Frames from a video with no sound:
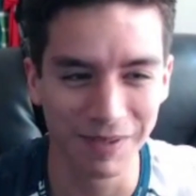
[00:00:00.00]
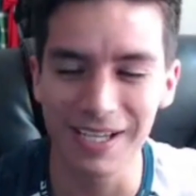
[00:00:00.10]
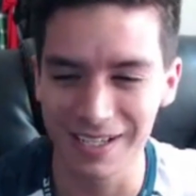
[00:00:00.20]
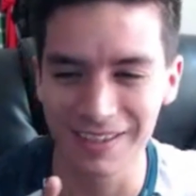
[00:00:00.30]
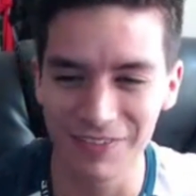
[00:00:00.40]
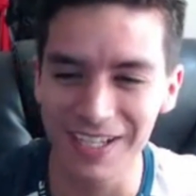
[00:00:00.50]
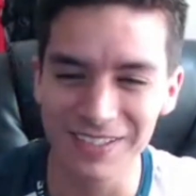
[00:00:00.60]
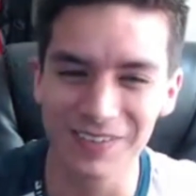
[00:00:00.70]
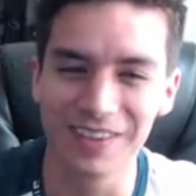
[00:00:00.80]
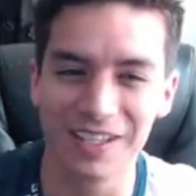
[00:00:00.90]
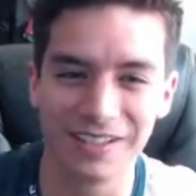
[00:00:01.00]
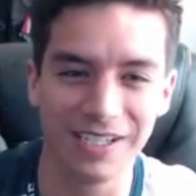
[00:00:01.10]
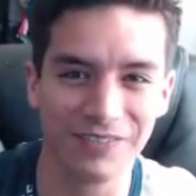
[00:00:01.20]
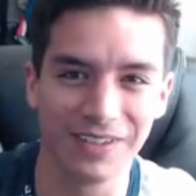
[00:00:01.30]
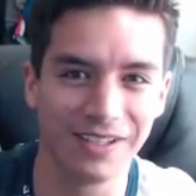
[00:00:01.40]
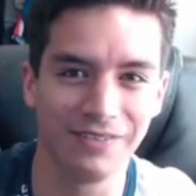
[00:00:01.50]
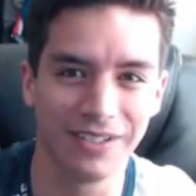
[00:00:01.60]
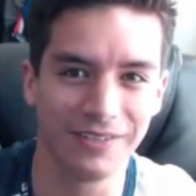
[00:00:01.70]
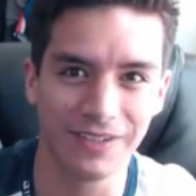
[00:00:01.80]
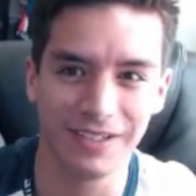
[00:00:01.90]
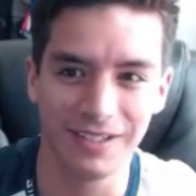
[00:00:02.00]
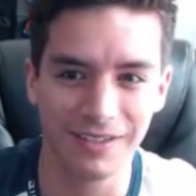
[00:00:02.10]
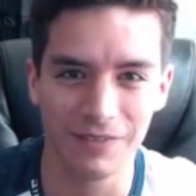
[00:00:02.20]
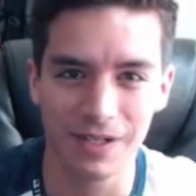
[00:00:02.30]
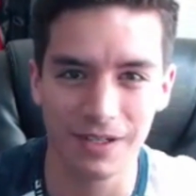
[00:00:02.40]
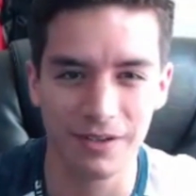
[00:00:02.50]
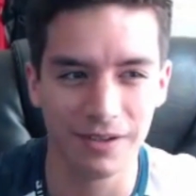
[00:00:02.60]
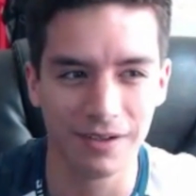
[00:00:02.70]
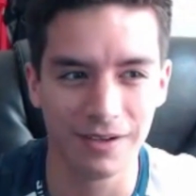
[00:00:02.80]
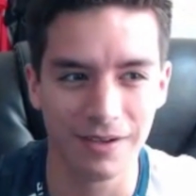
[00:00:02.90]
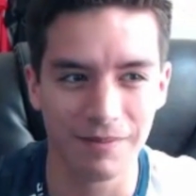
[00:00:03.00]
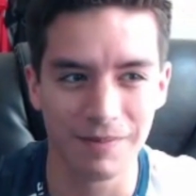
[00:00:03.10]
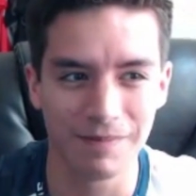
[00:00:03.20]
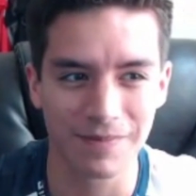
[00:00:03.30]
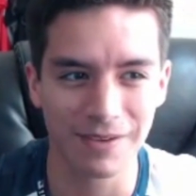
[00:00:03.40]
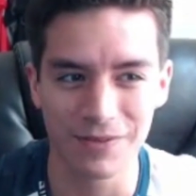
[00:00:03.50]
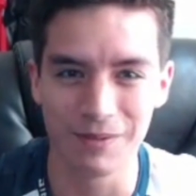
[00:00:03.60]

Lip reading: But yeah, the fans would definitely love it if